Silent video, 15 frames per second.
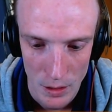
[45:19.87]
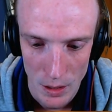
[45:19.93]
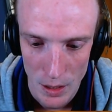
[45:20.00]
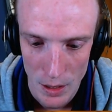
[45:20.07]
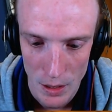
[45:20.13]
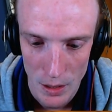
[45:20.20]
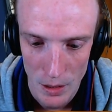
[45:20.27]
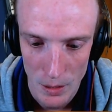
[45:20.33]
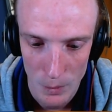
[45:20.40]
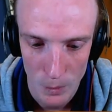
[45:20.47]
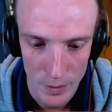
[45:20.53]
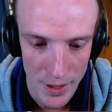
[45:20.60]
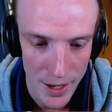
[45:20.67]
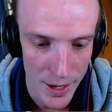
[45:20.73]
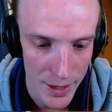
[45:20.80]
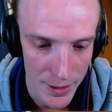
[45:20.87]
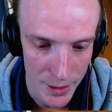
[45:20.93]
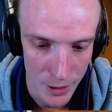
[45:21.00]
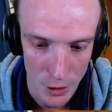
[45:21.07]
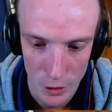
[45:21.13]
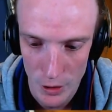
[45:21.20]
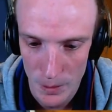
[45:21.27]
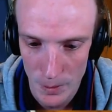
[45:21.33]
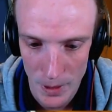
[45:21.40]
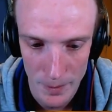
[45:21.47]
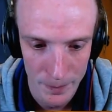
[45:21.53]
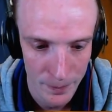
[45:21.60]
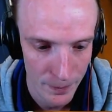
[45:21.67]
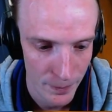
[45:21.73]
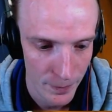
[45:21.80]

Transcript: And there's the Guzma.